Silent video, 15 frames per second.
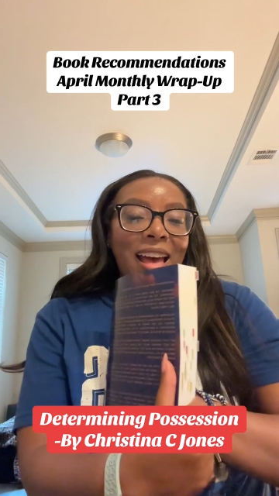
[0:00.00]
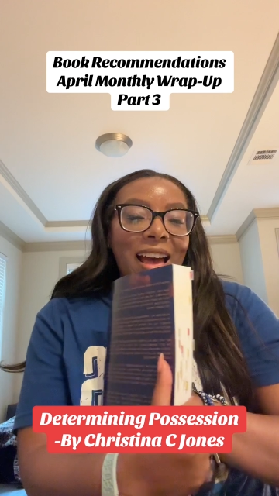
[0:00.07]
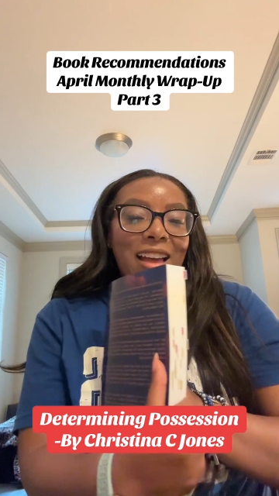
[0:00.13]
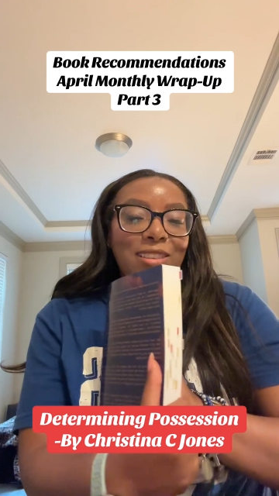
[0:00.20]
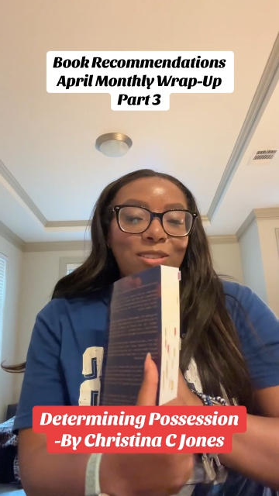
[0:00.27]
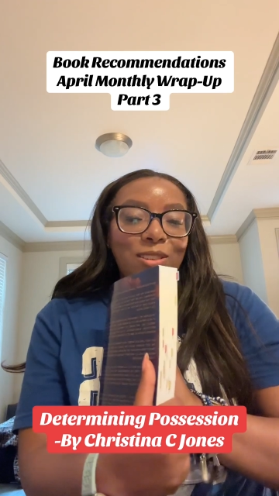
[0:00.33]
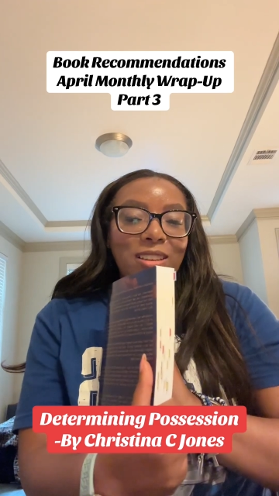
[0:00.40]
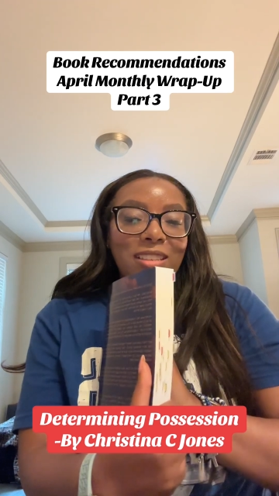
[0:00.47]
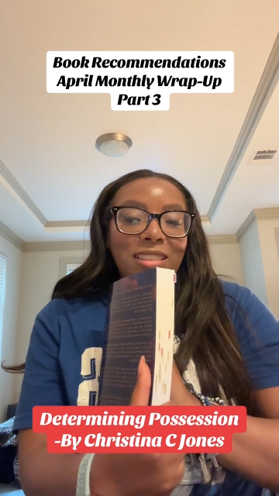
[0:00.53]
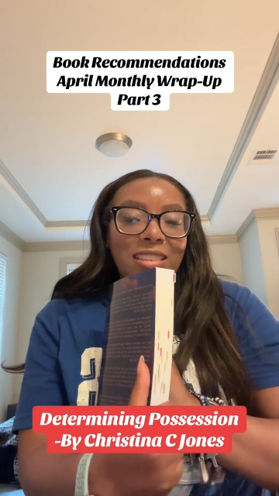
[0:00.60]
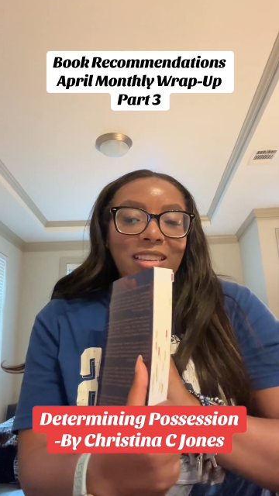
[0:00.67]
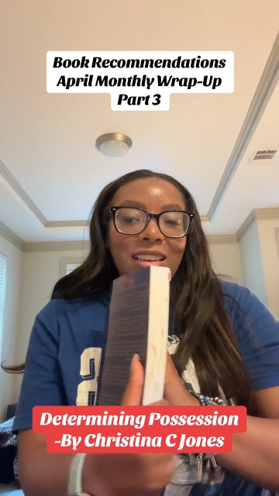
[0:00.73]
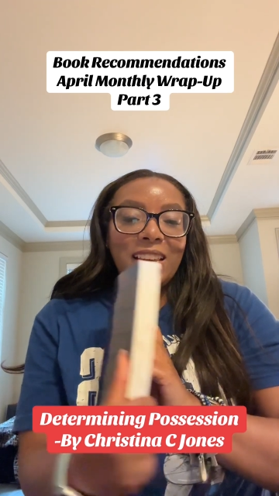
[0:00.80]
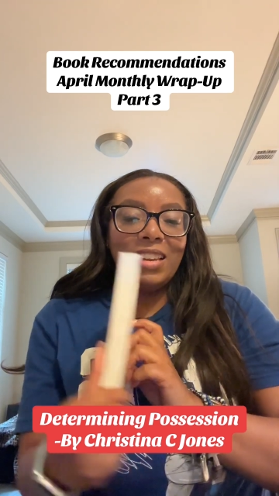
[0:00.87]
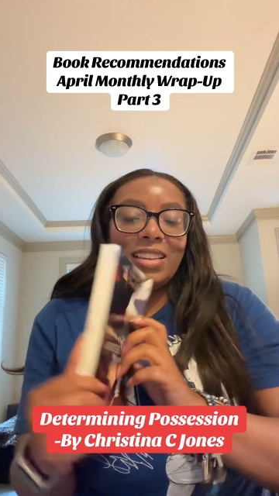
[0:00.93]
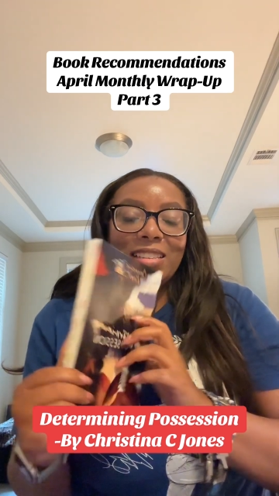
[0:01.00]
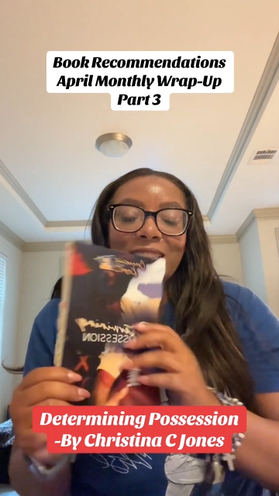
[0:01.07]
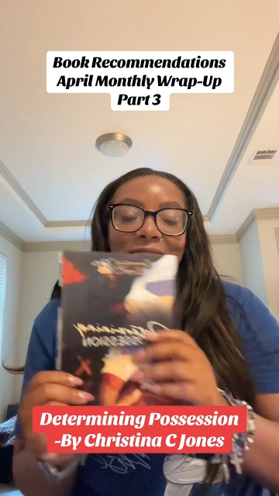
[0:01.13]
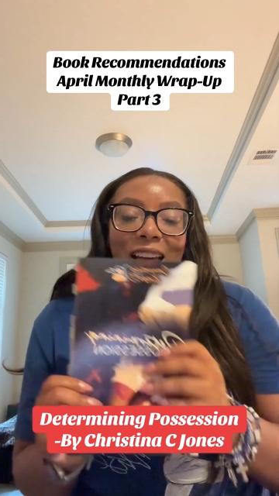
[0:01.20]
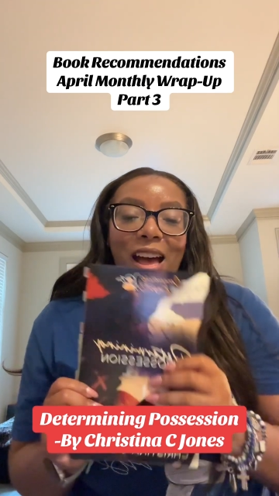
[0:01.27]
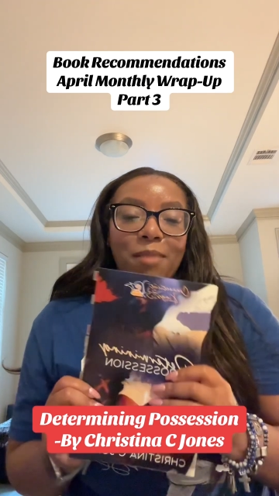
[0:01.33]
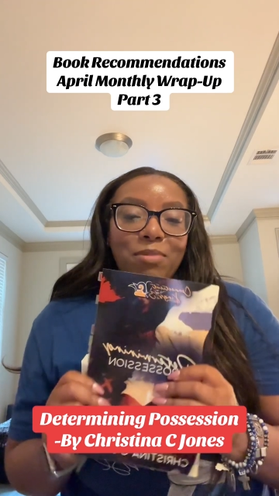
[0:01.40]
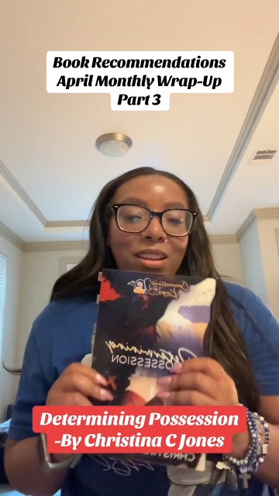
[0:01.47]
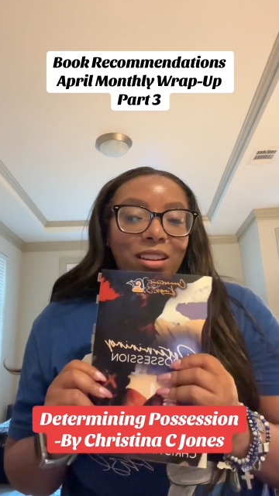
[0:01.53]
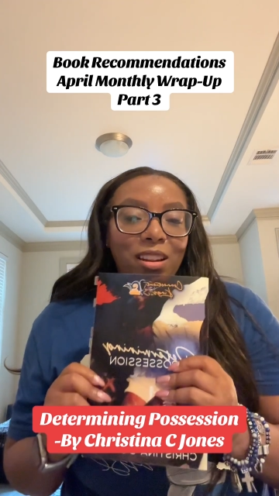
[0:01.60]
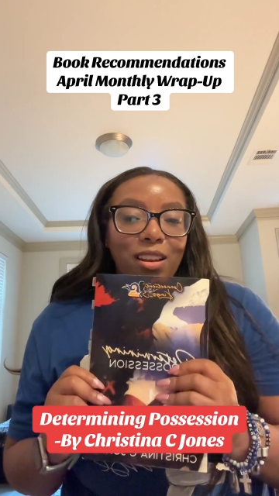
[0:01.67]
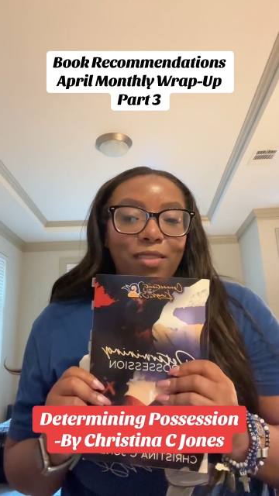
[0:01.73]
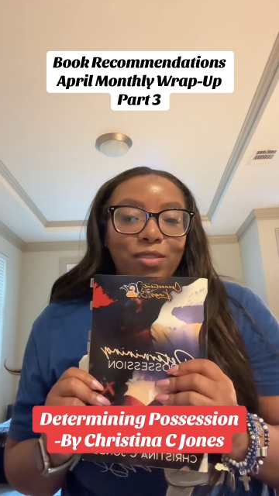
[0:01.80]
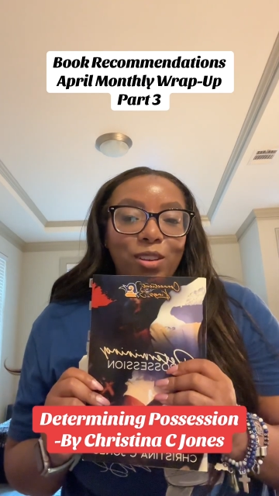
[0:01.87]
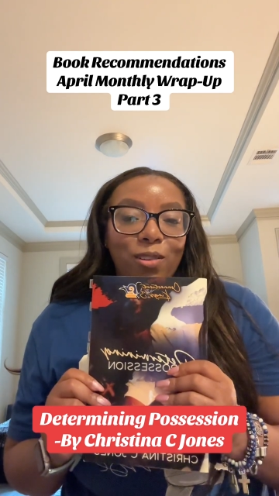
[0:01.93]
As you can see, it is tabbed and
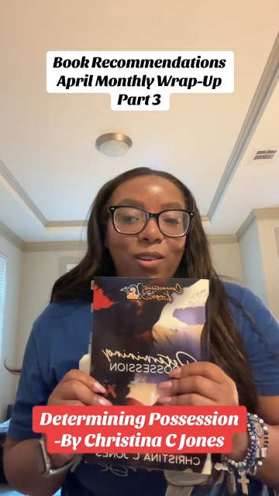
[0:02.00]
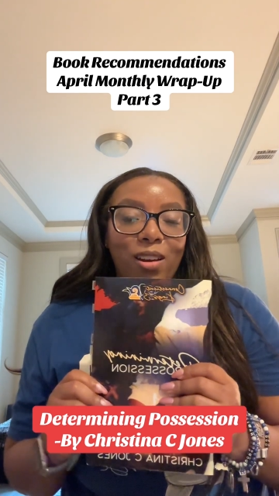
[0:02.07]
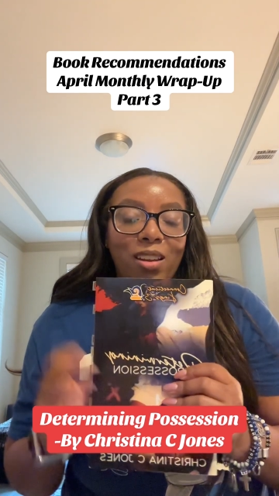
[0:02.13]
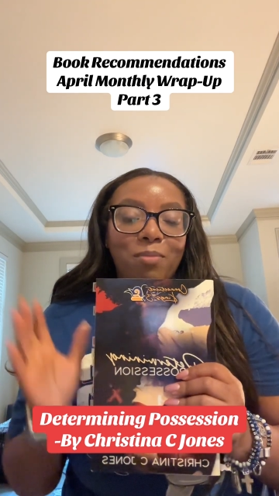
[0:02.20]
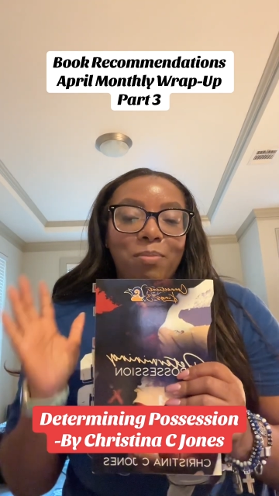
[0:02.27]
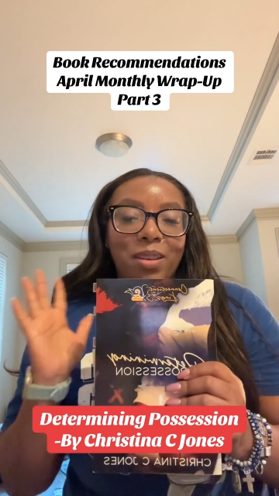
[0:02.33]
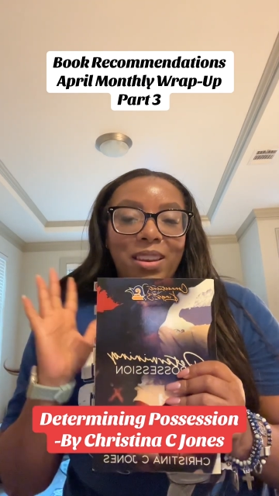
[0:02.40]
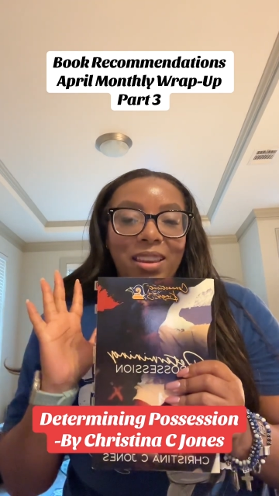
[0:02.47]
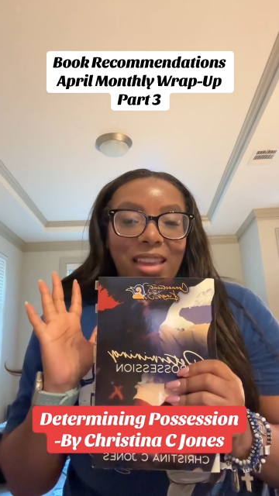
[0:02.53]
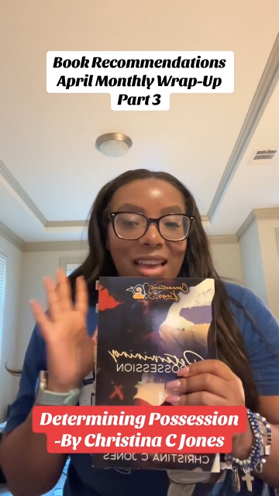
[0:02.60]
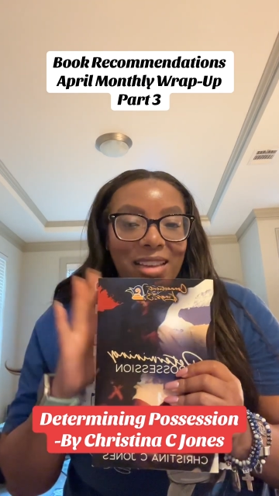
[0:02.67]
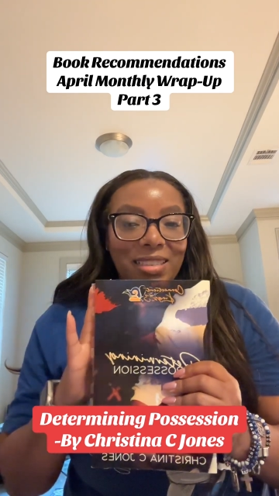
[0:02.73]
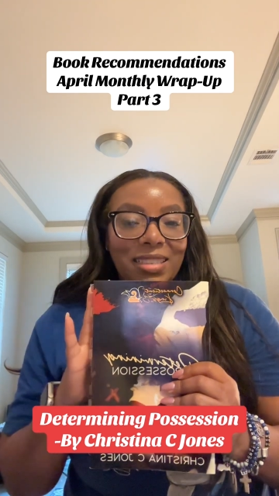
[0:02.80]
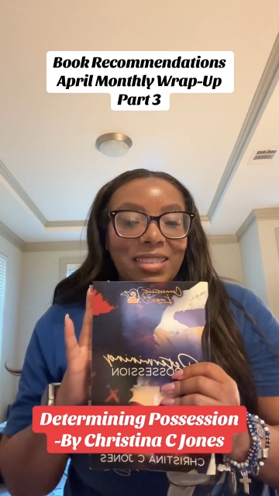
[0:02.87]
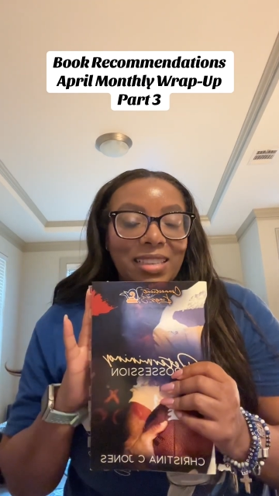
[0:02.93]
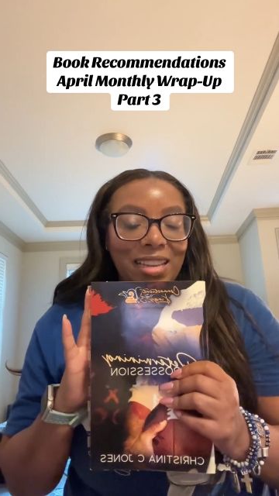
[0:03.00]
loved on, but yes,